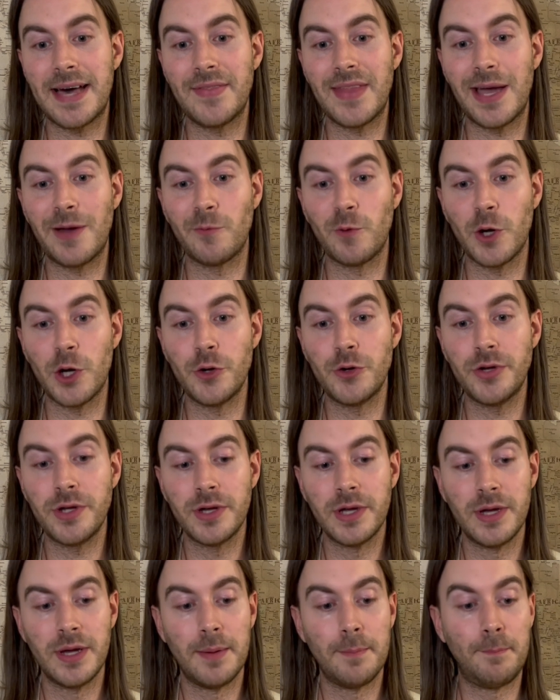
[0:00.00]
that road,
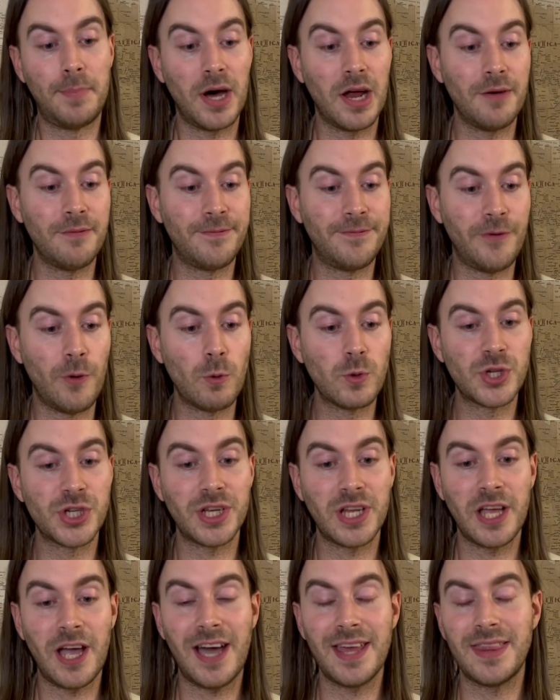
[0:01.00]
but
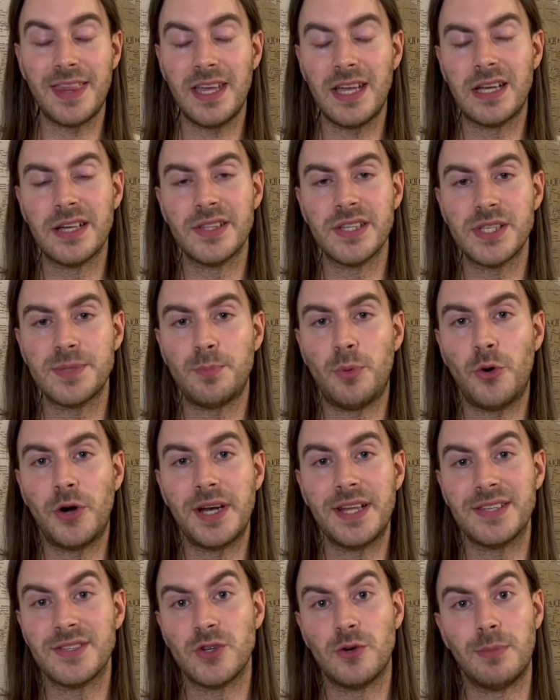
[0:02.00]
unfortunately, I think at this
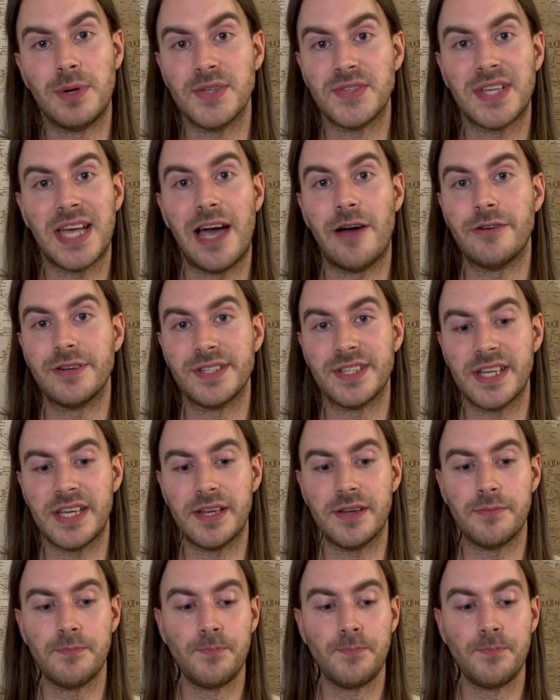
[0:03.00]
point it's almost guaranteed.